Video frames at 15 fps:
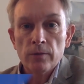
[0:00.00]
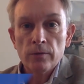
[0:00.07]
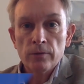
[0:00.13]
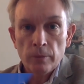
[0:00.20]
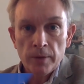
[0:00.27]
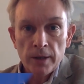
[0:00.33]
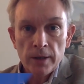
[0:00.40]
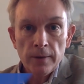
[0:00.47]

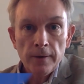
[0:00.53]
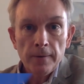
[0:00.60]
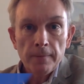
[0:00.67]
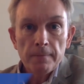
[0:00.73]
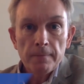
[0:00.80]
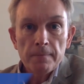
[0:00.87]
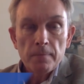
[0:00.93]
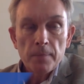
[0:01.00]
for me
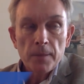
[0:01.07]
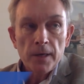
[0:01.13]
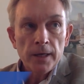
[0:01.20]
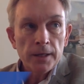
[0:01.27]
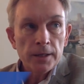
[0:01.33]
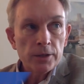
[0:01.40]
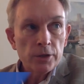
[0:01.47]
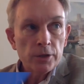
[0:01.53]

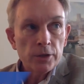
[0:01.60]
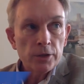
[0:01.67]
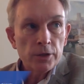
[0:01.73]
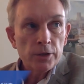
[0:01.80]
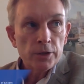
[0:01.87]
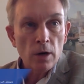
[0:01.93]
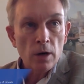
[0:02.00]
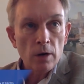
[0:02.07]
in
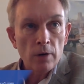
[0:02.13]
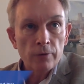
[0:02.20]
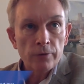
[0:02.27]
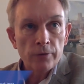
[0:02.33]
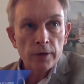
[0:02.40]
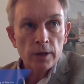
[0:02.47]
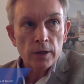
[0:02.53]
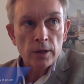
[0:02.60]
terms of
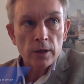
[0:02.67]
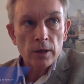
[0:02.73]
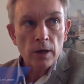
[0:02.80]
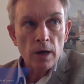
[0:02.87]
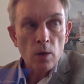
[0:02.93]
the